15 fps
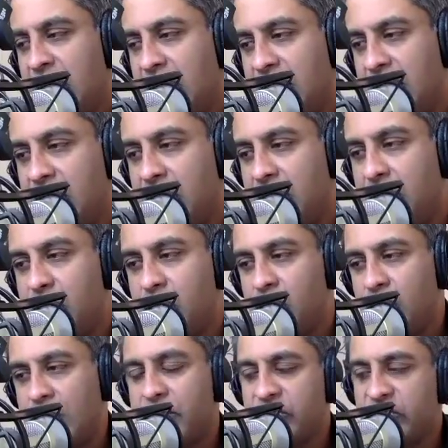uh,
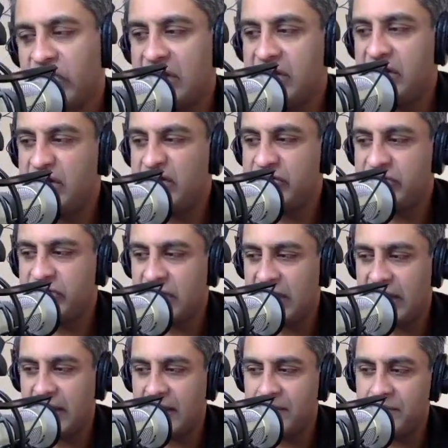representatives
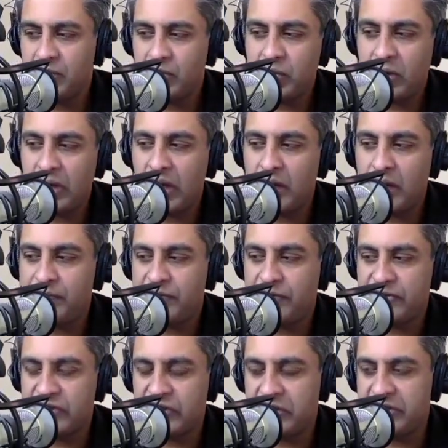um, who help
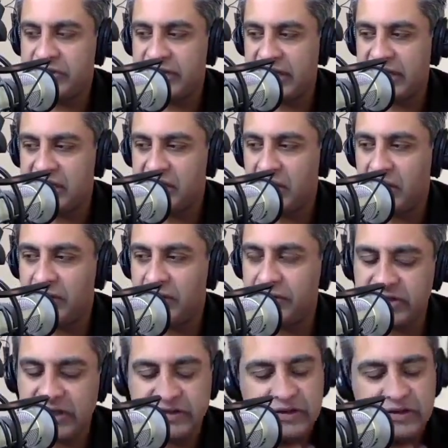facilitate all
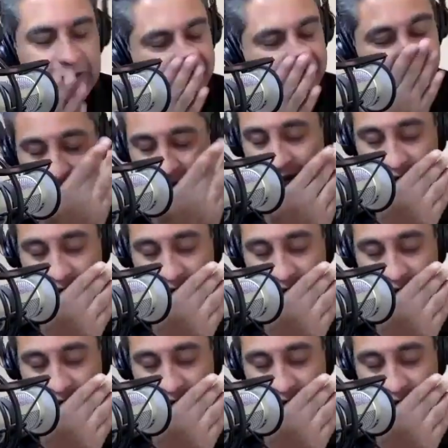those things and have,